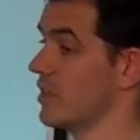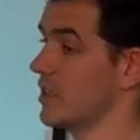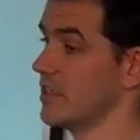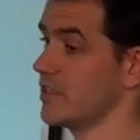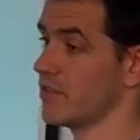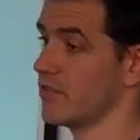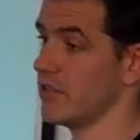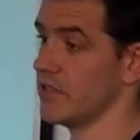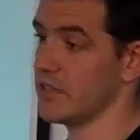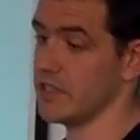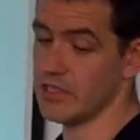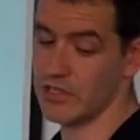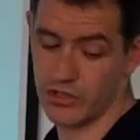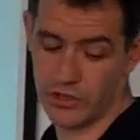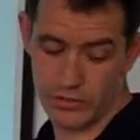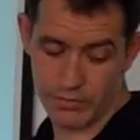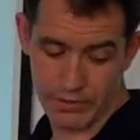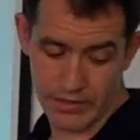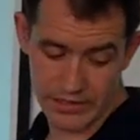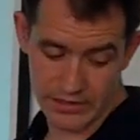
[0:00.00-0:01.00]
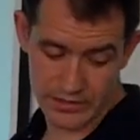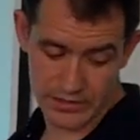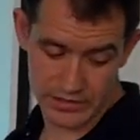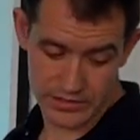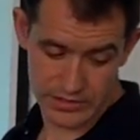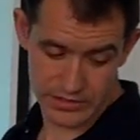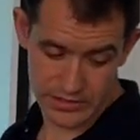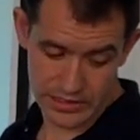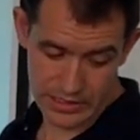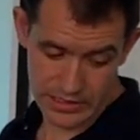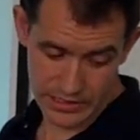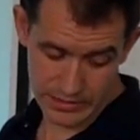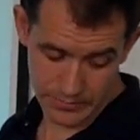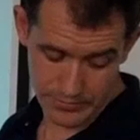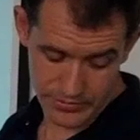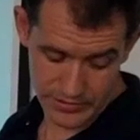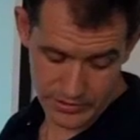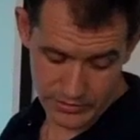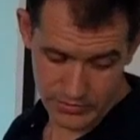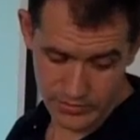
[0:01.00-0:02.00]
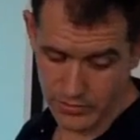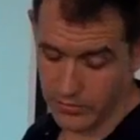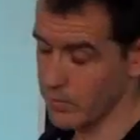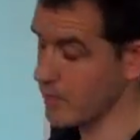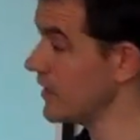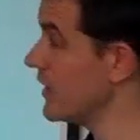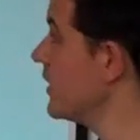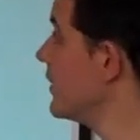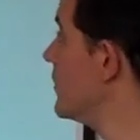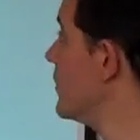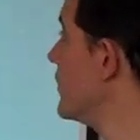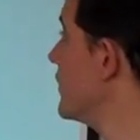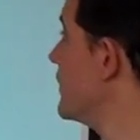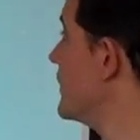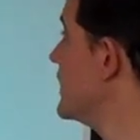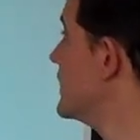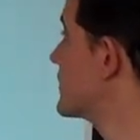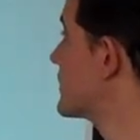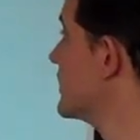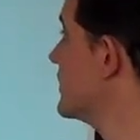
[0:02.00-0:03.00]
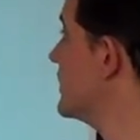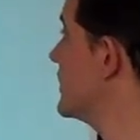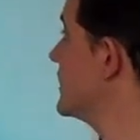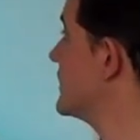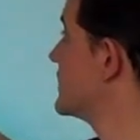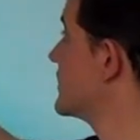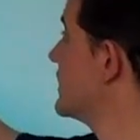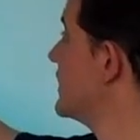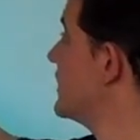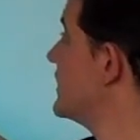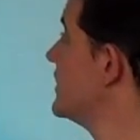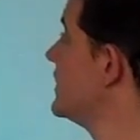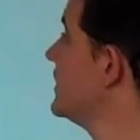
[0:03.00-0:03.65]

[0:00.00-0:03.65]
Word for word: triglycerides into your blood um, cells. So we don't want these guys